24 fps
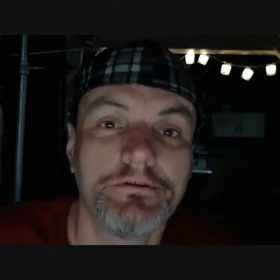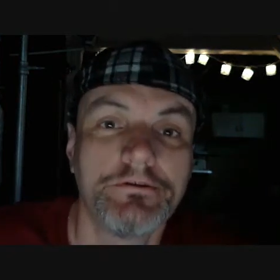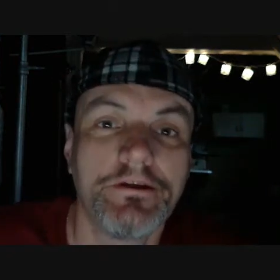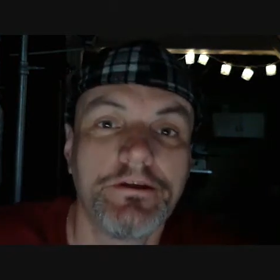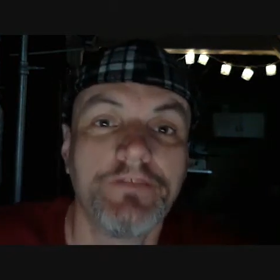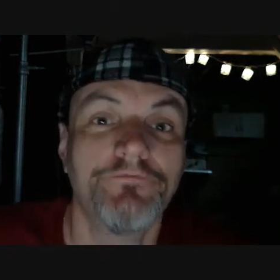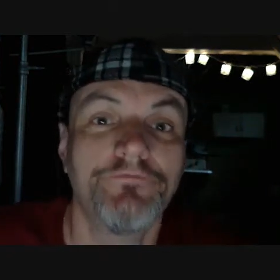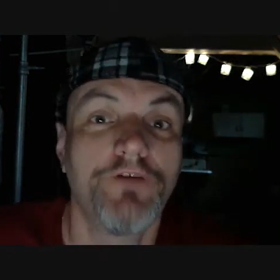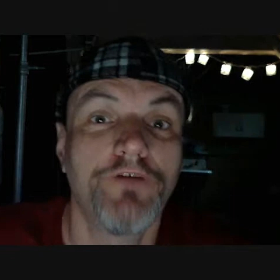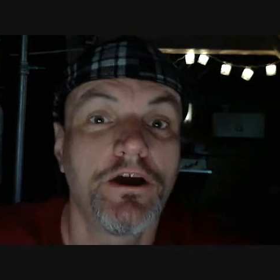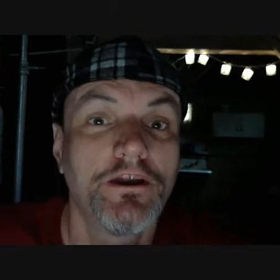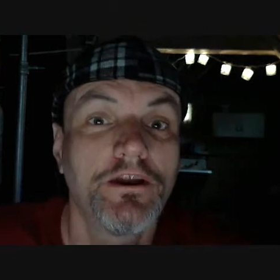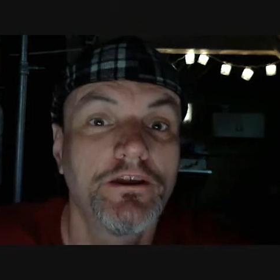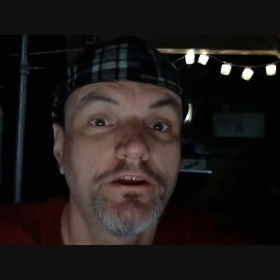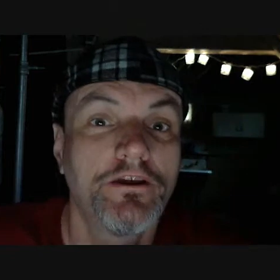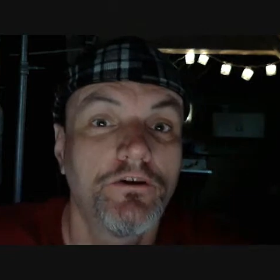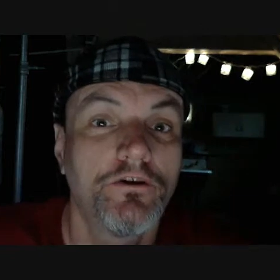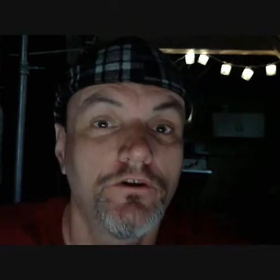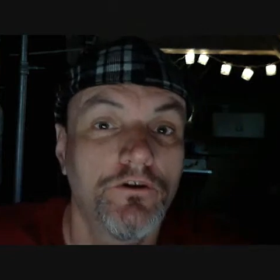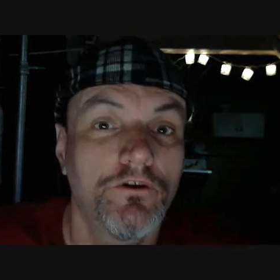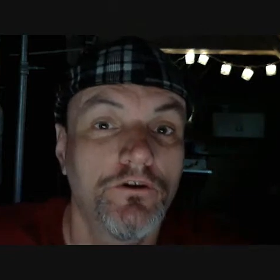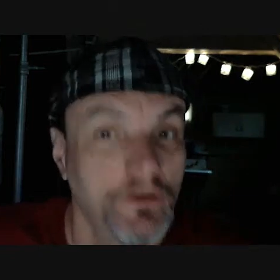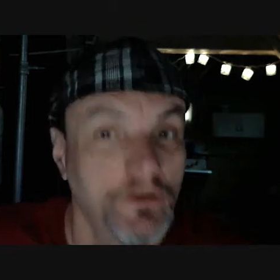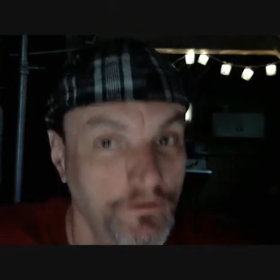inviting
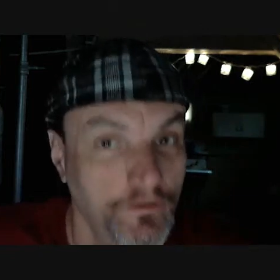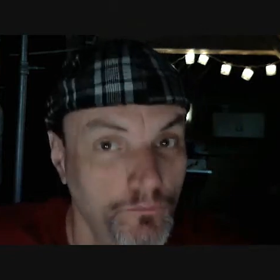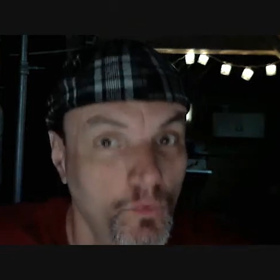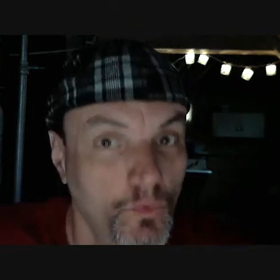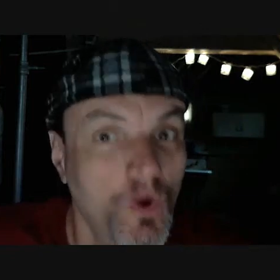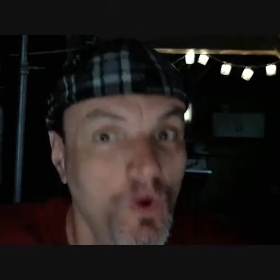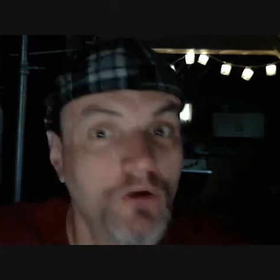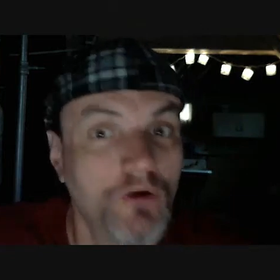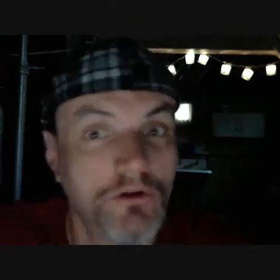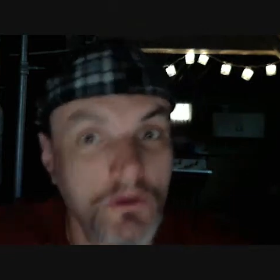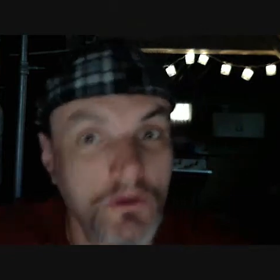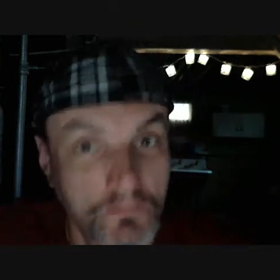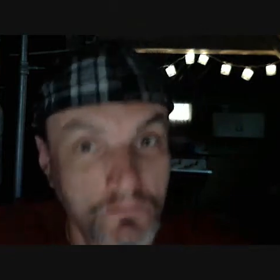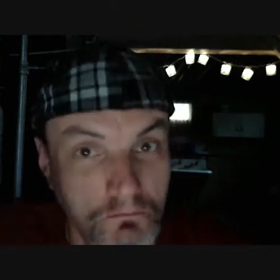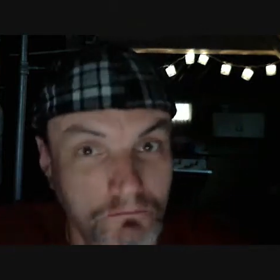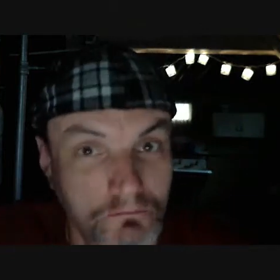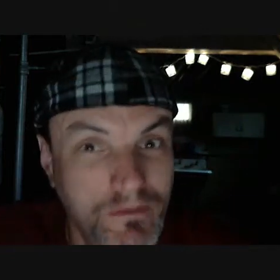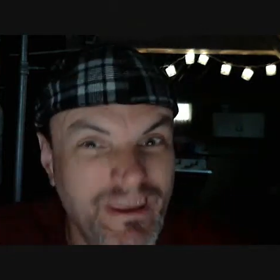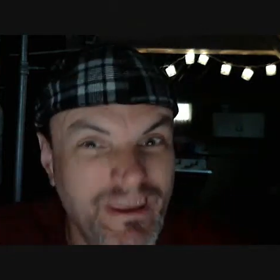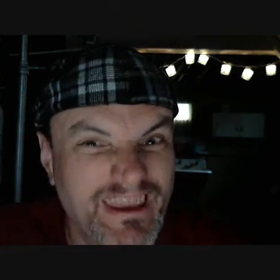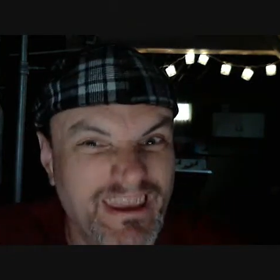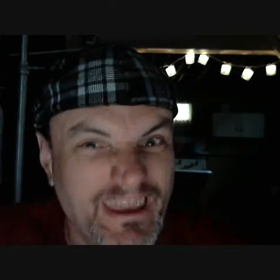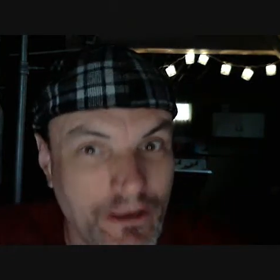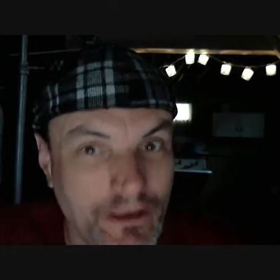her and
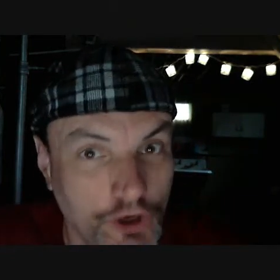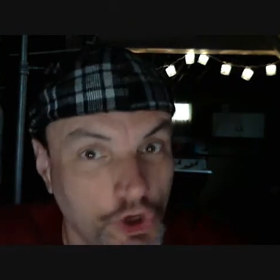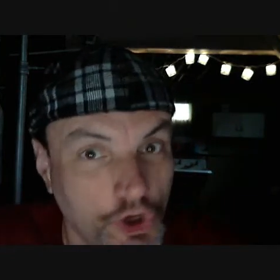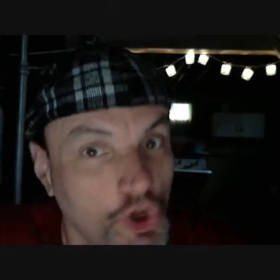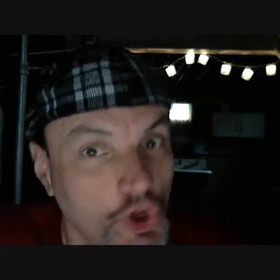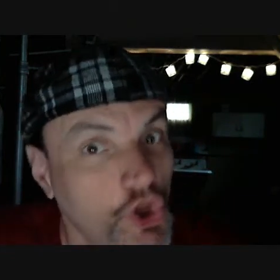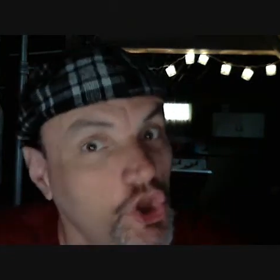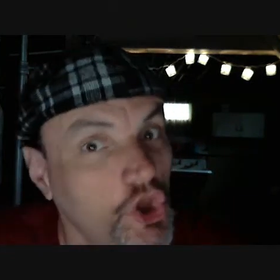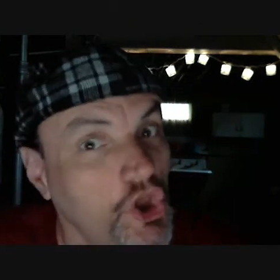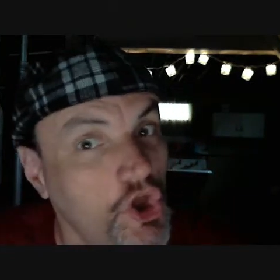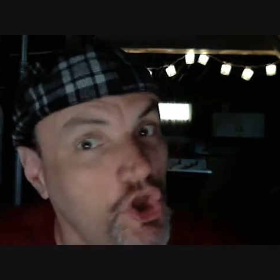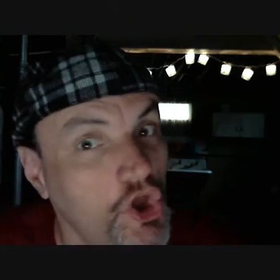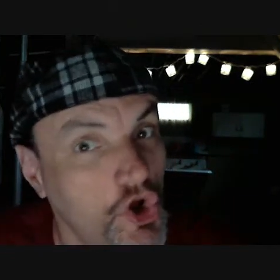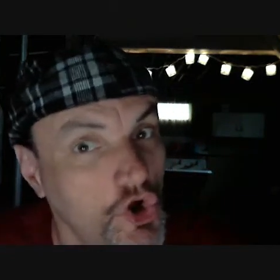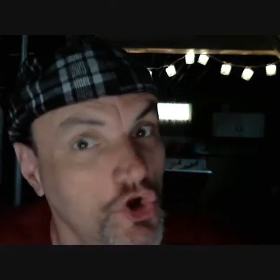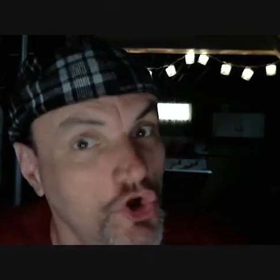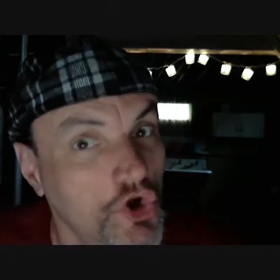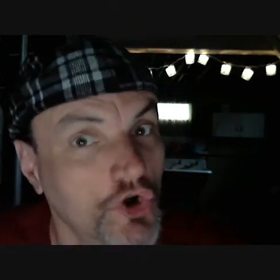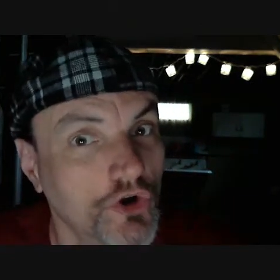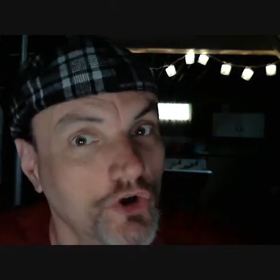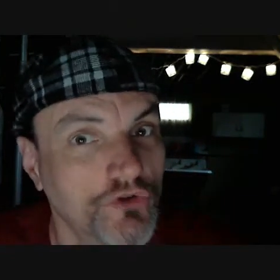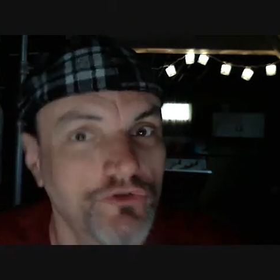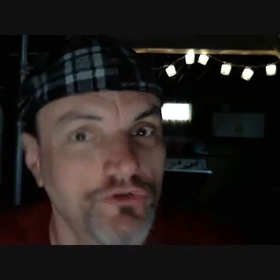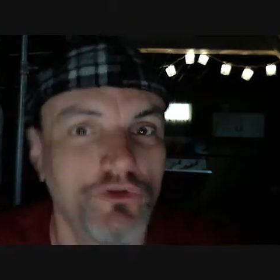welcoming
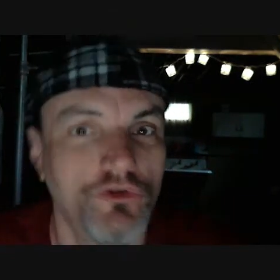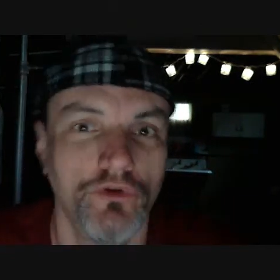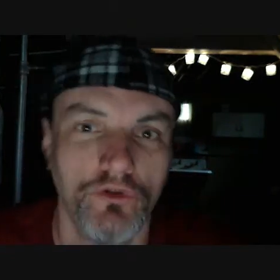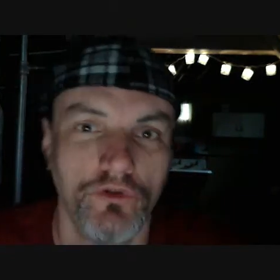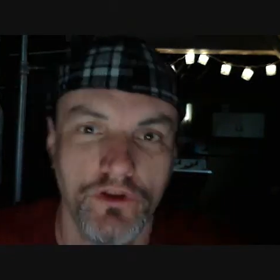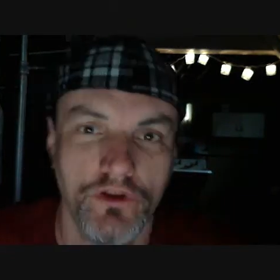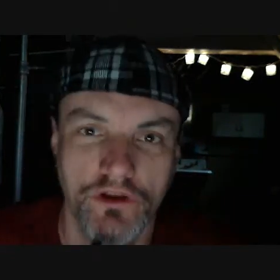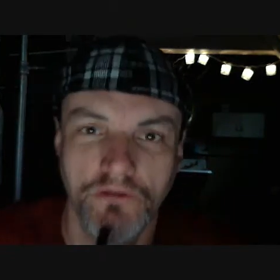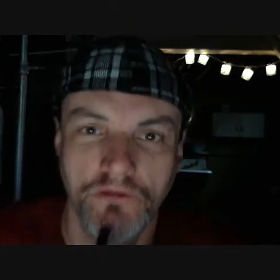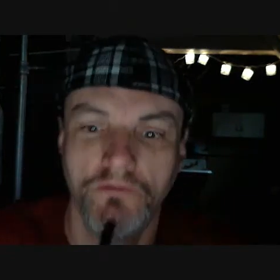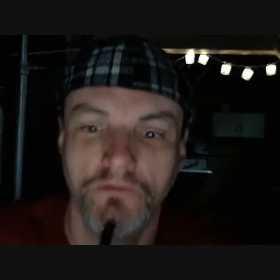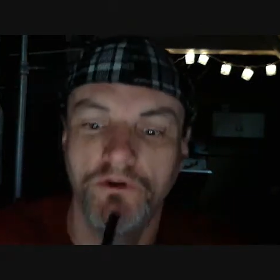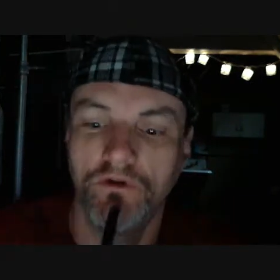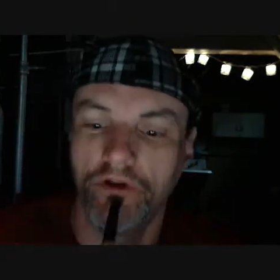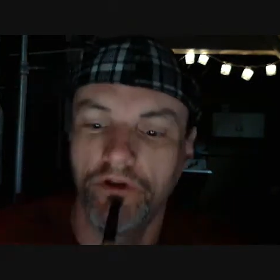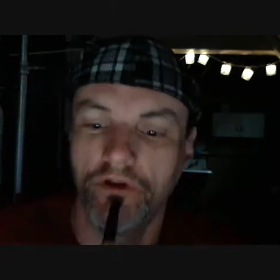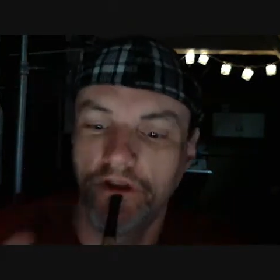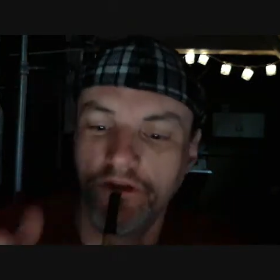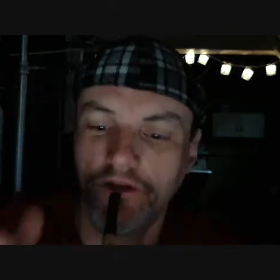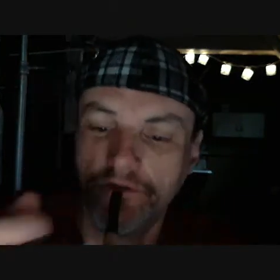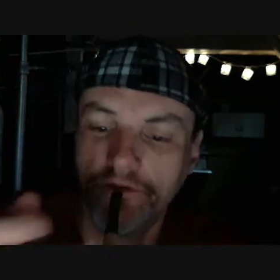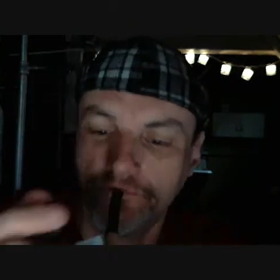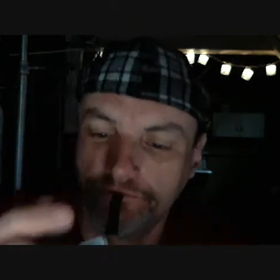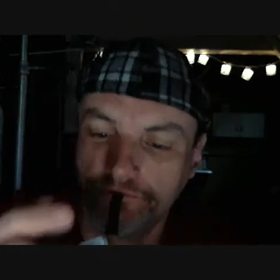her to the
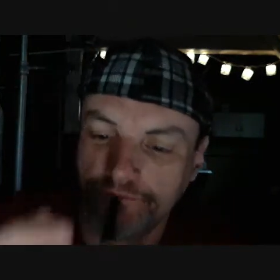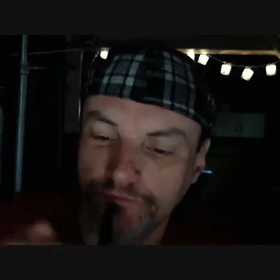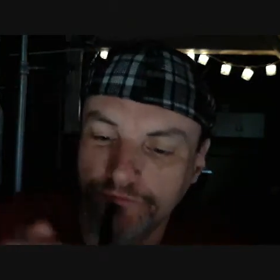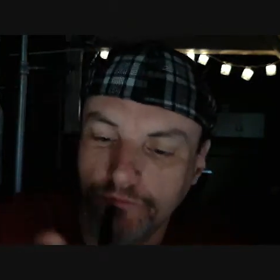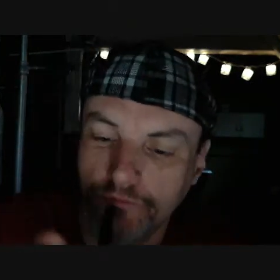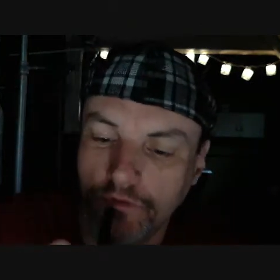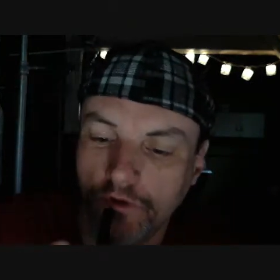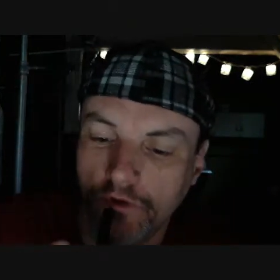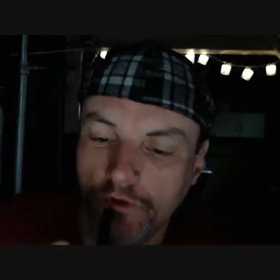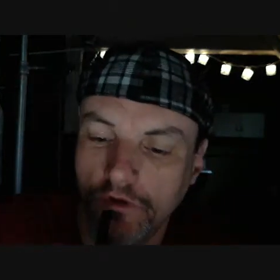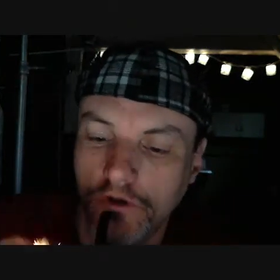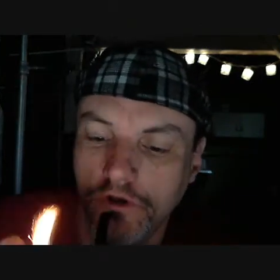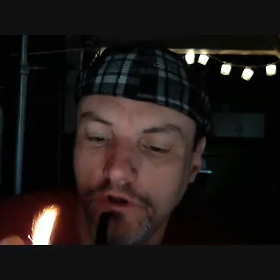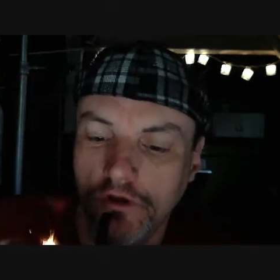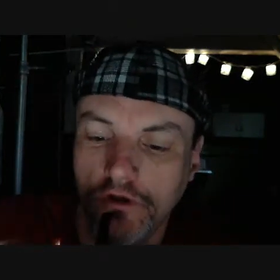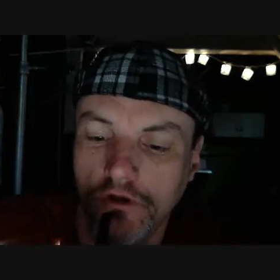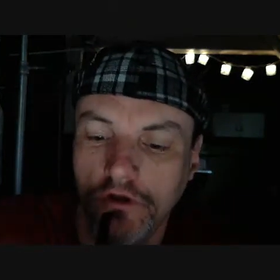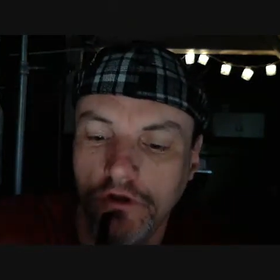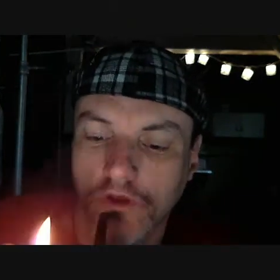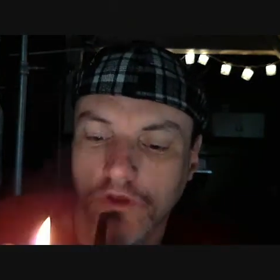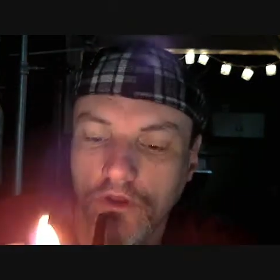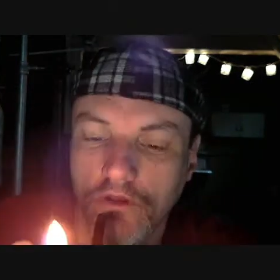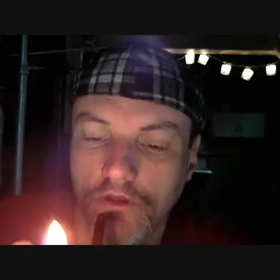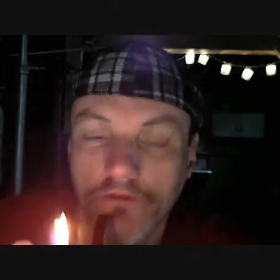community.
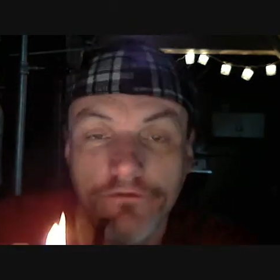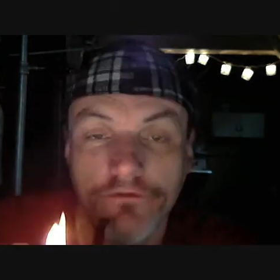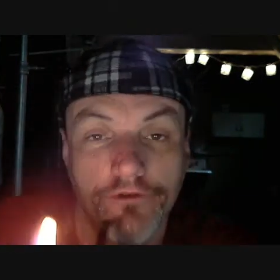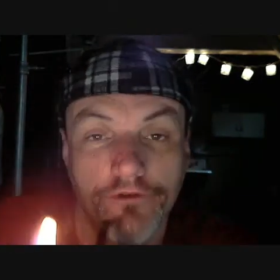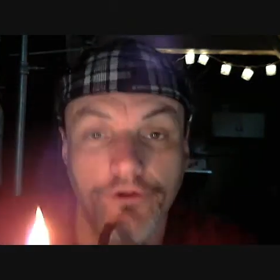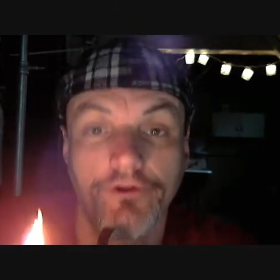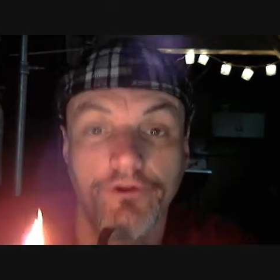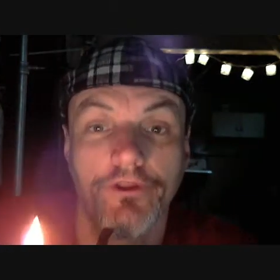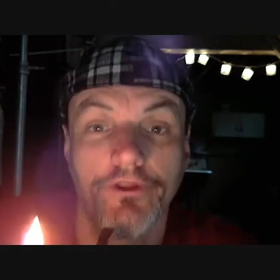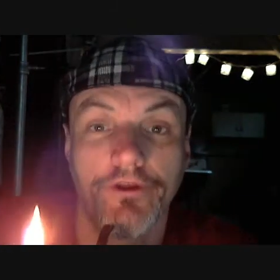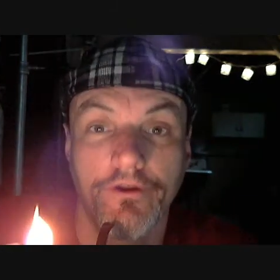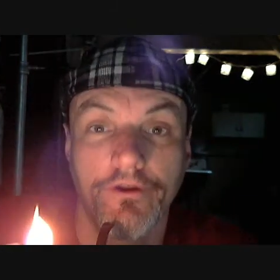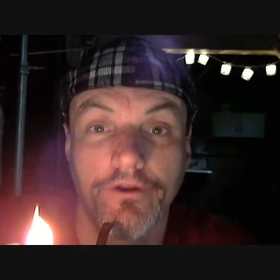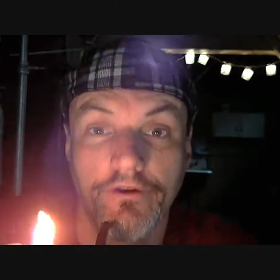It's early